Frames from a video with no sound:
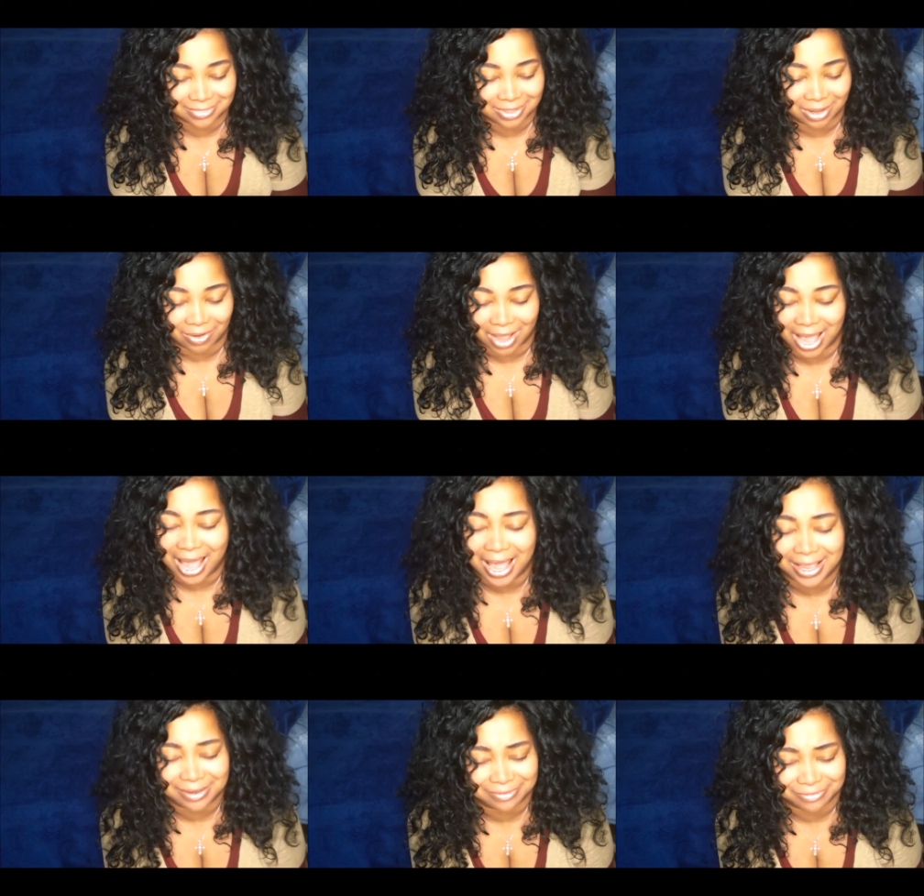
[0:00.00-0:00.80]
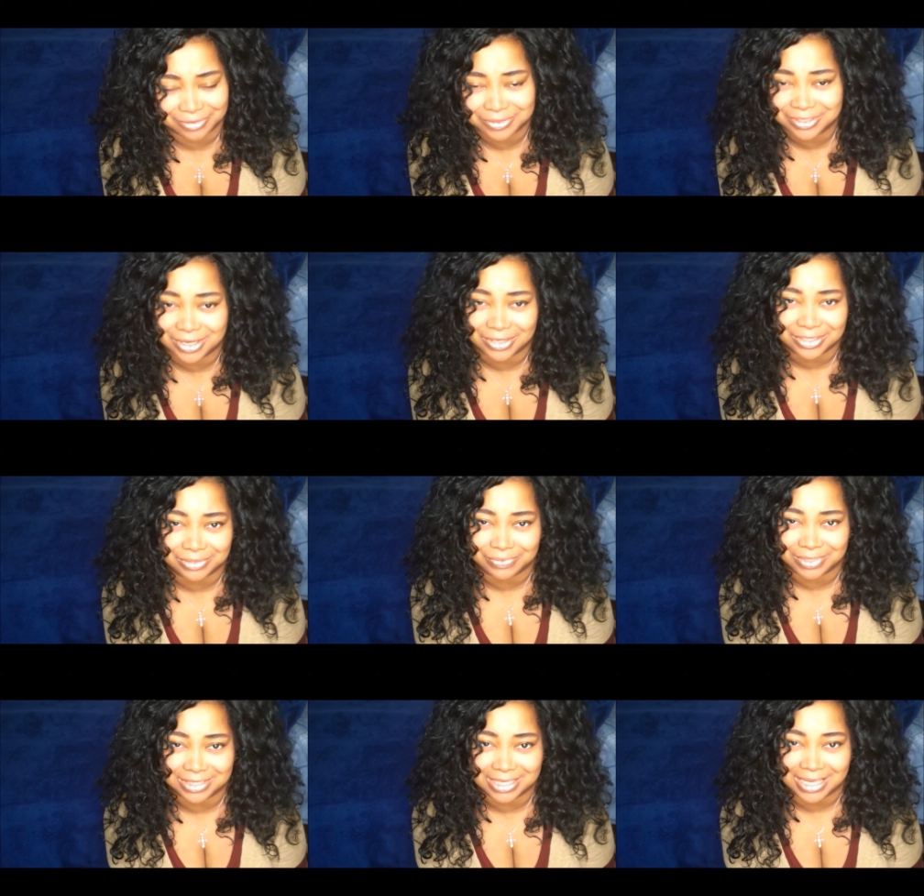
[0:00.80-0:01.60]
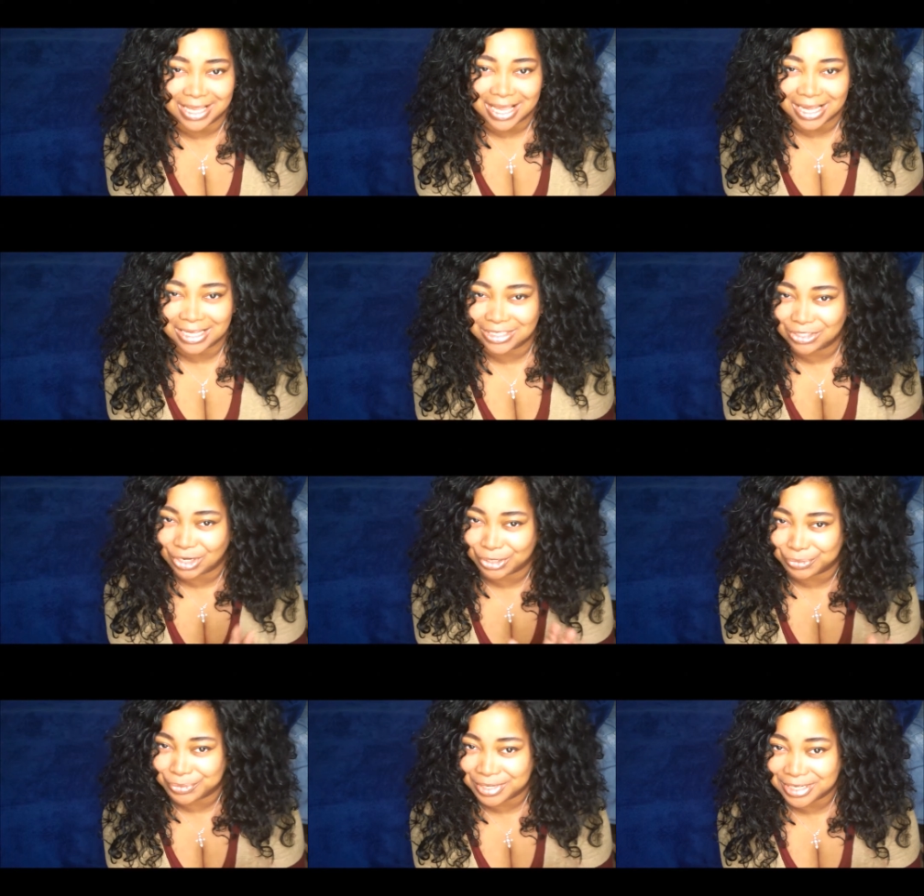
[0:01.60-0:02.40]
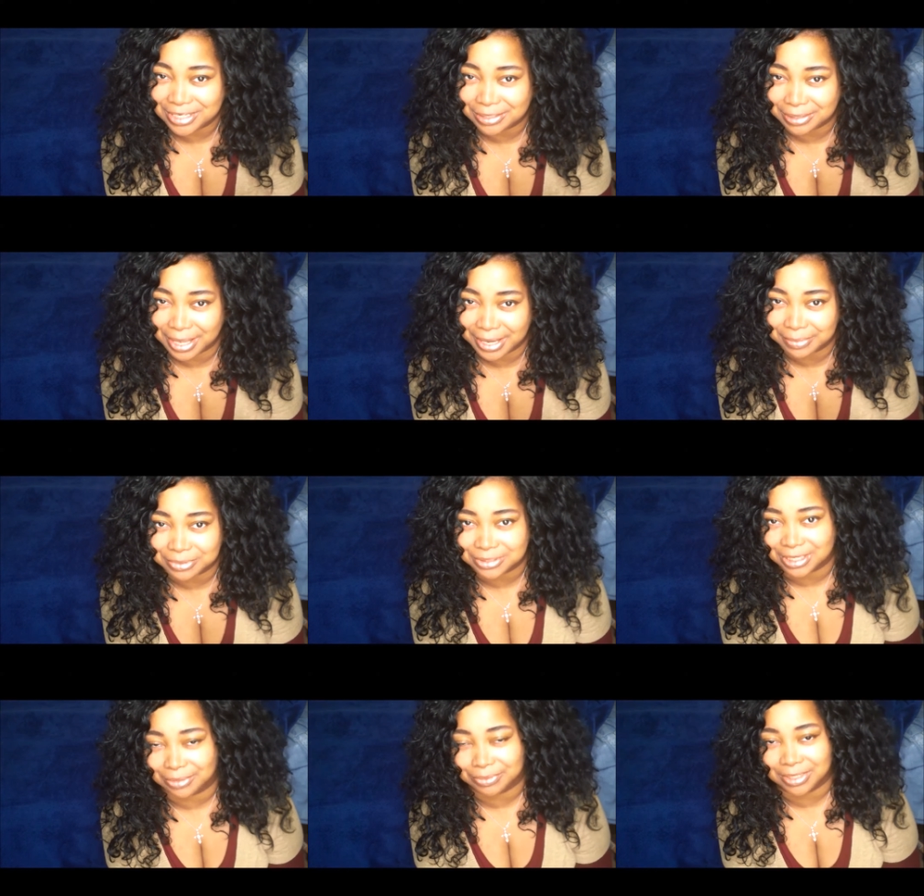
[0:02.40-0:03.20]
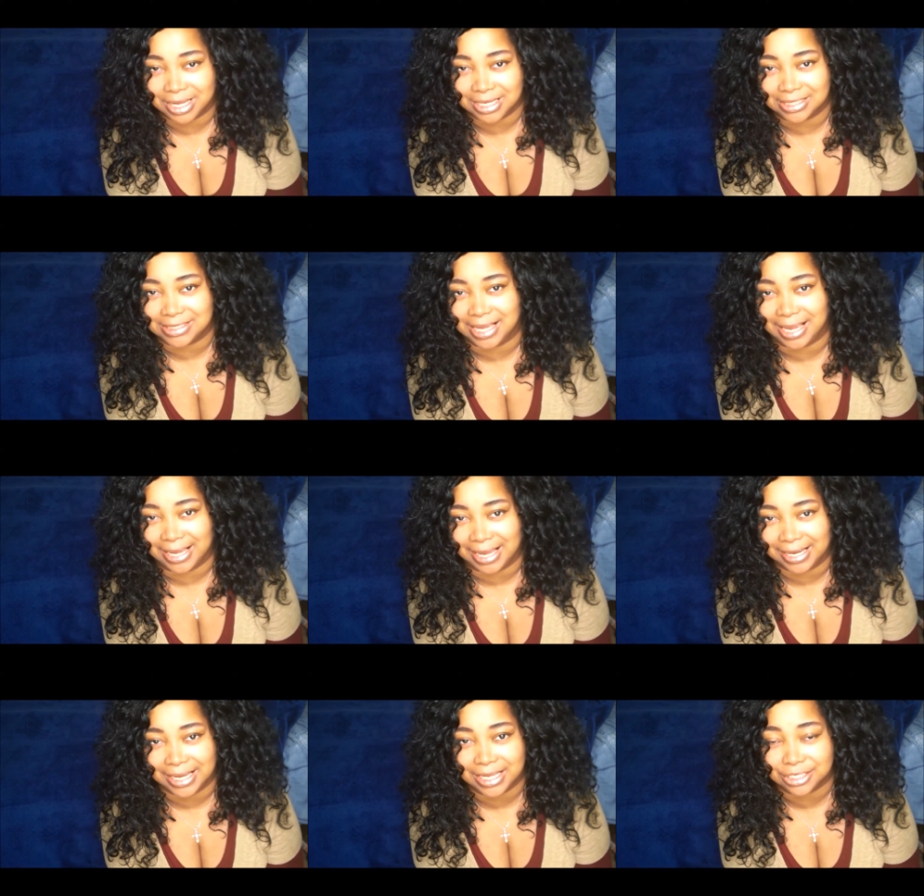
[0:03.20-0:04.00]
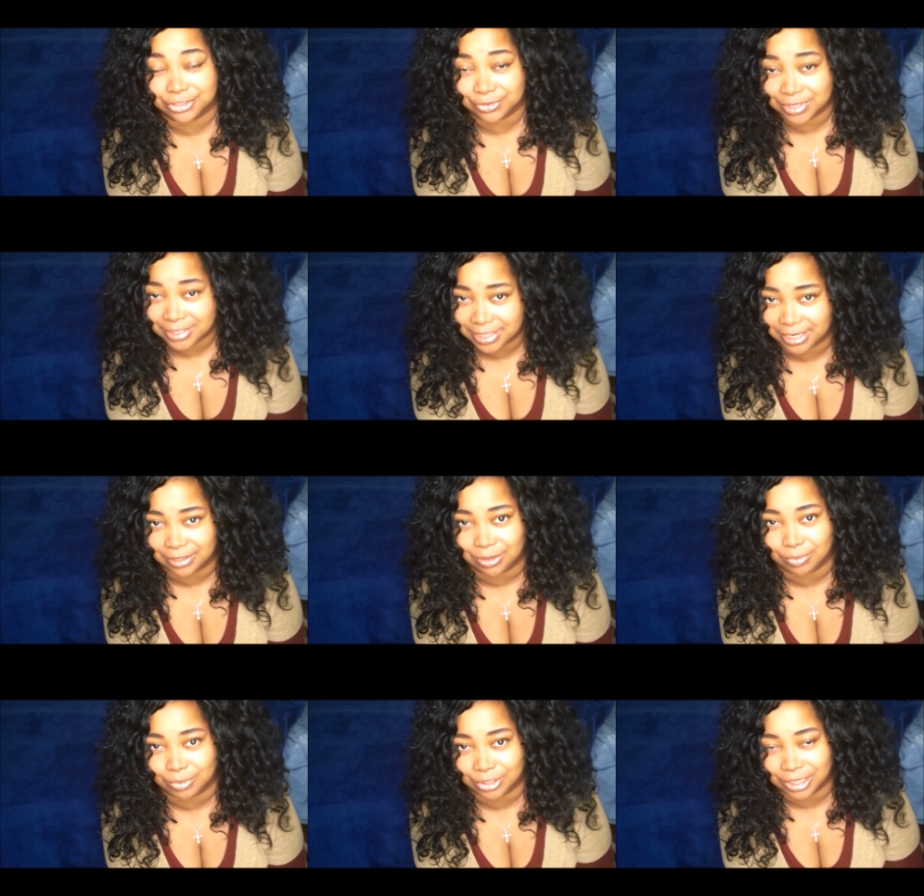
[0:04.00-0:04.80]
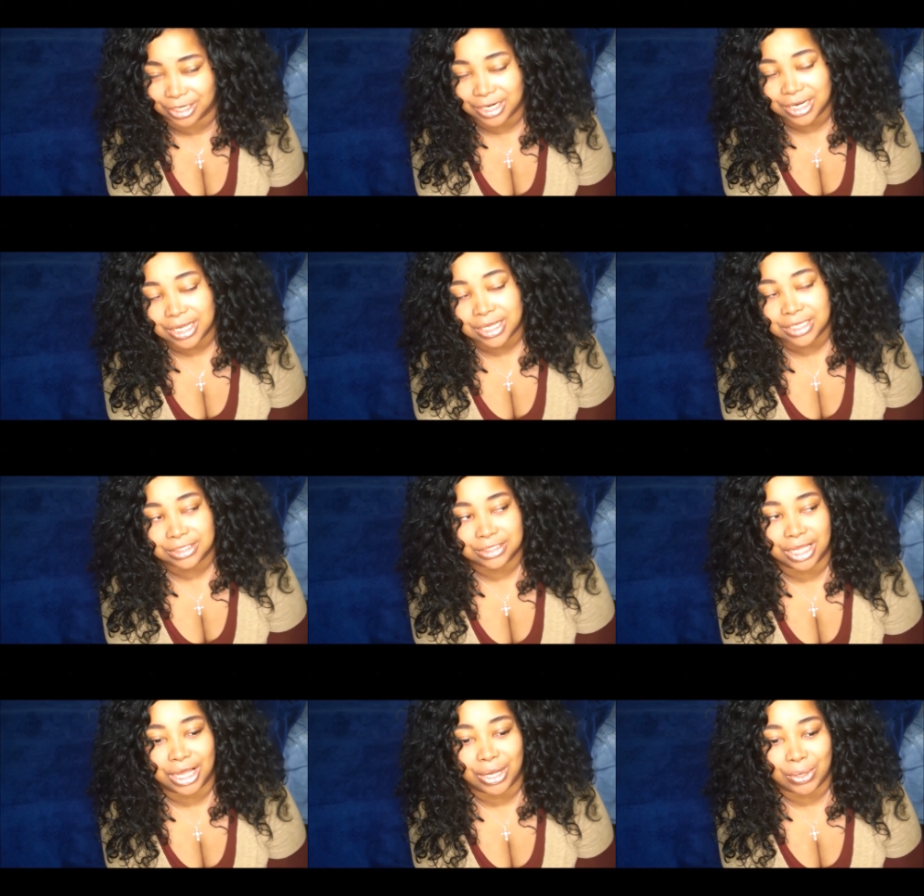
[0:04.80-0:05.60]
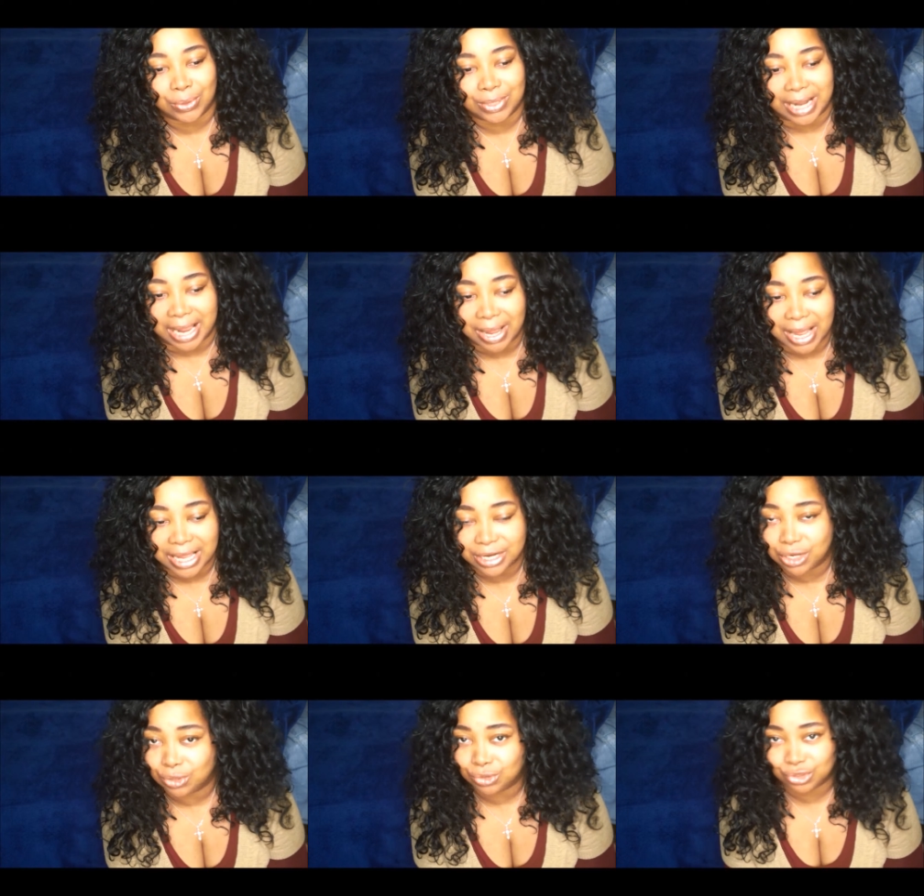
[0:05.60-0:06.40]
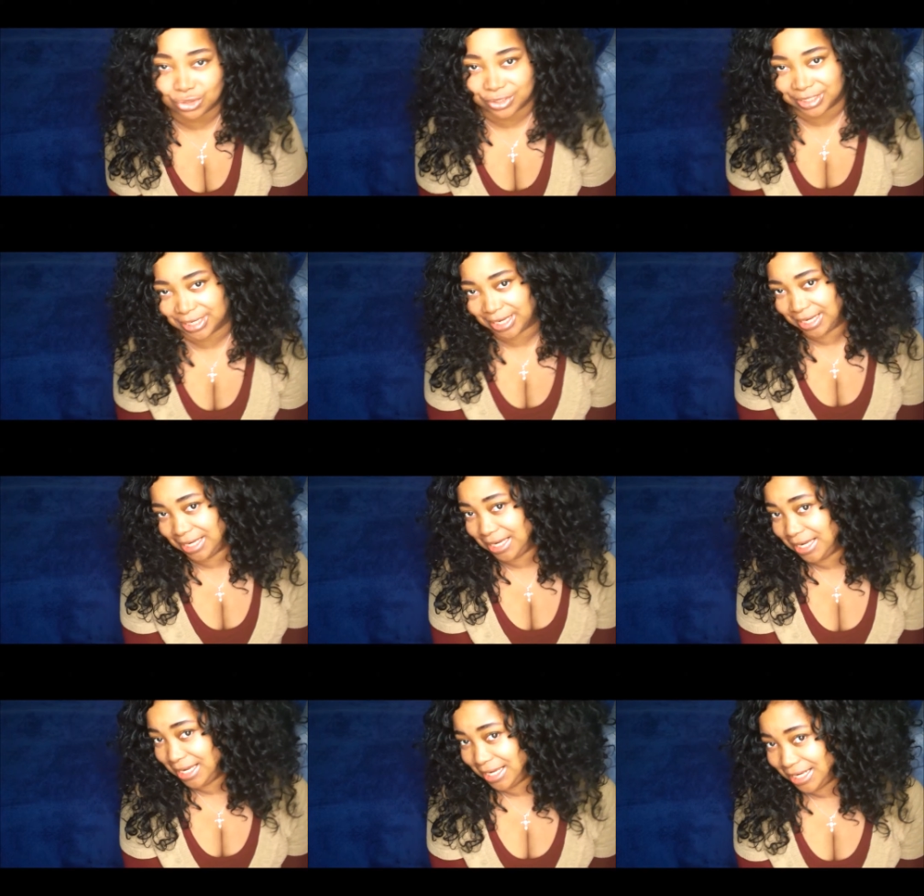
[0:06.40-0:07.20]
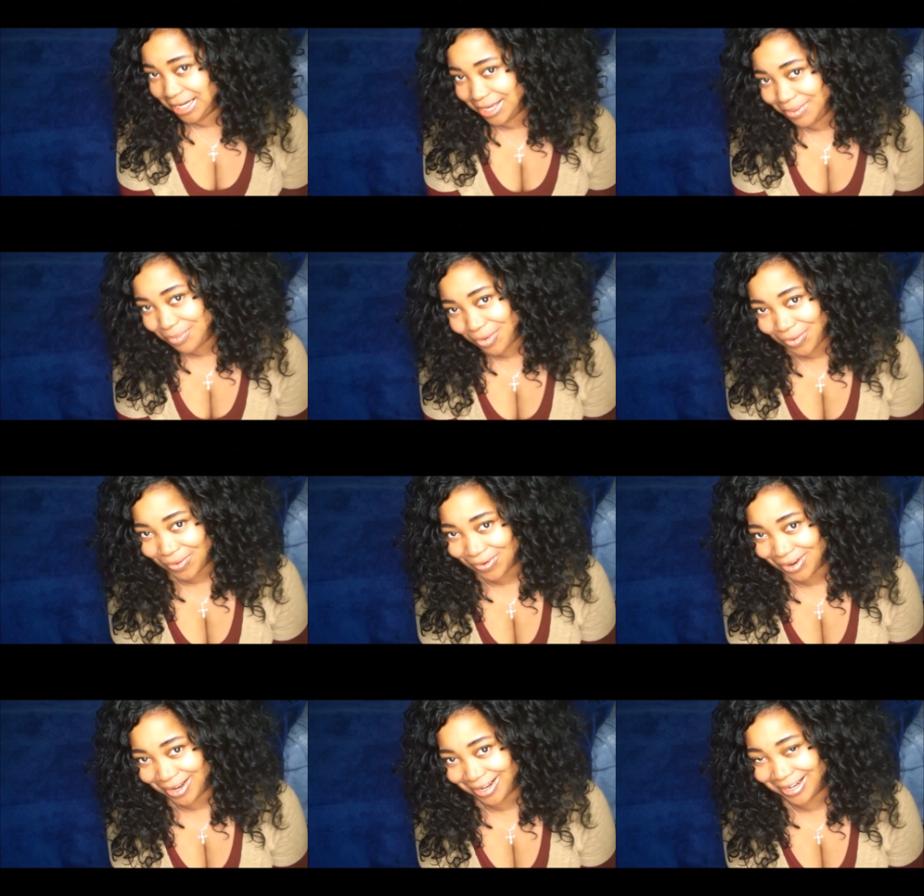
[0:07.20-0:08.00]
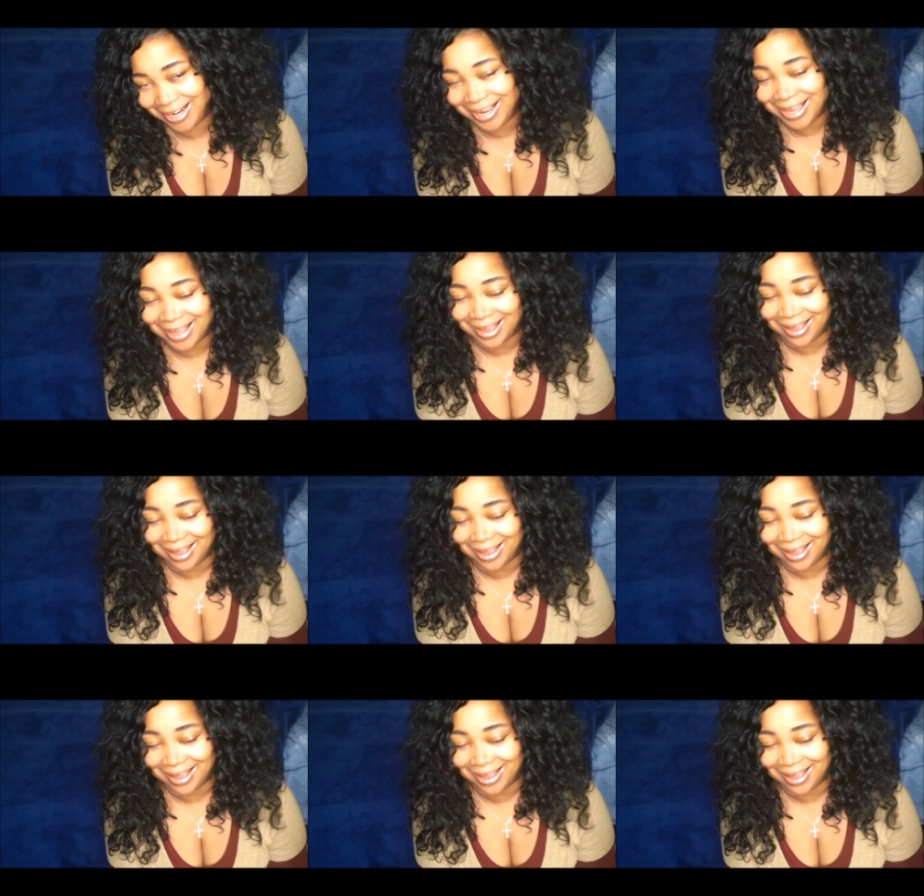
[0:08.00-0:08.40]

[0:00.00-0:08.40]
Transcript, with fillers: you know, high in fructose. And once I started reading the labels, I realized, hey, I can't drink that no more. So now I don't drink any more,